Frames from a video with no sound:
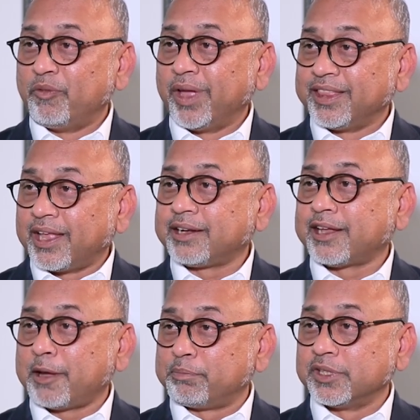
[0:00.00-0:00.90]
When that
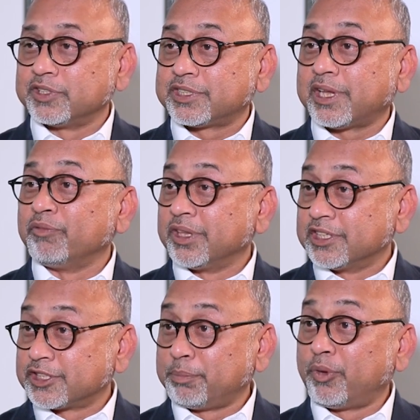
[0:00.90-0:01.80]
happens, with
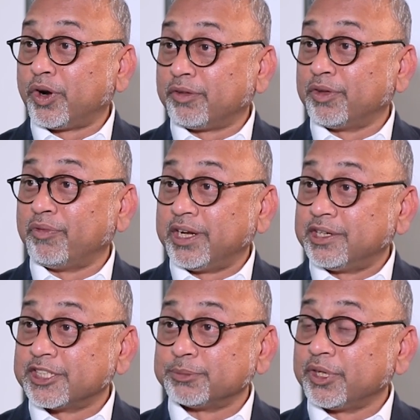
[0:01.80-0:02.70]
the support of the
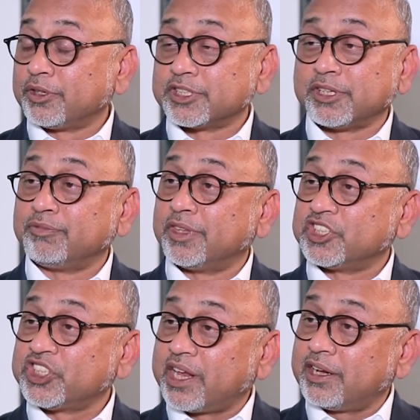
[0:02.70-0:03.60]
vendors, because if the
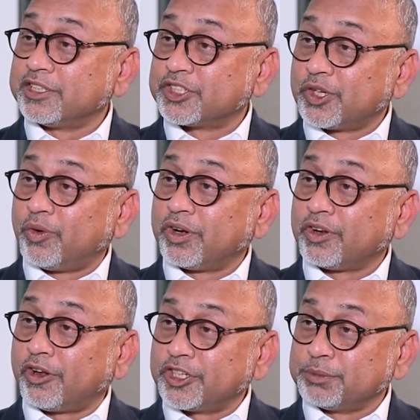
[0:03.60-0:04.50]
channels don't
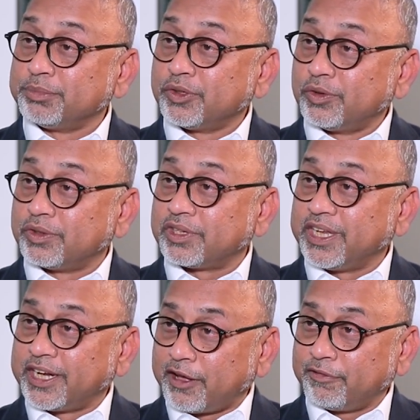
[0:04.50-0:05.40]
contribute
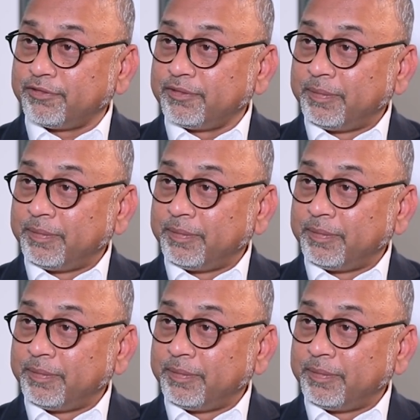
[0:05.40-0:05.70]
enough,